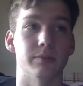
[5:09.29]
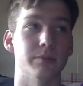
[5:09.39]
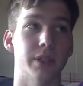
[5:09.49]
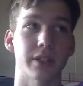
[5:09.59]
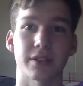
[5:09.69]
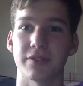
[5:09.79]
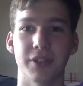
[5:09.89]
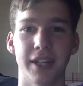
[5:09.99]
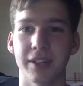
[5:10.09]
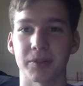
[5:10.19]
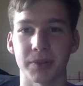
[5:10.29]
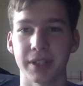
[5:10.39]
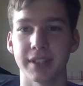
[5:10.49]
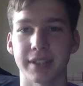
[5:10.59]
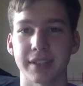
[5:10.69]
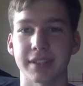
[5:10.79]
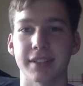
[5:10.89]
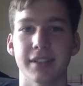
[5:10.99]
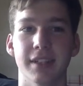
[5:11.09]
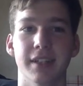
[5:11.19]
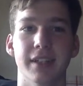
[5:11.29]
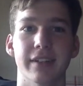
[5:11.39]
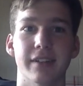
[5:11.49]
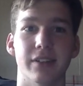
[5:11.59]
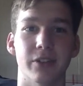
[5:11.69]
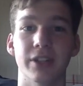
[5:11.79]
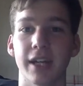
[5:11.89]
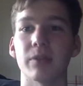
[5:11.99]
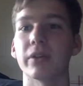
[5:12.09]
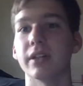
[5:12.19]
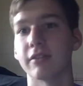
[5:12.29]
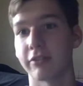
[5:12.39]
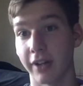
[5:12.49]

because if you can't read it, or you can't read it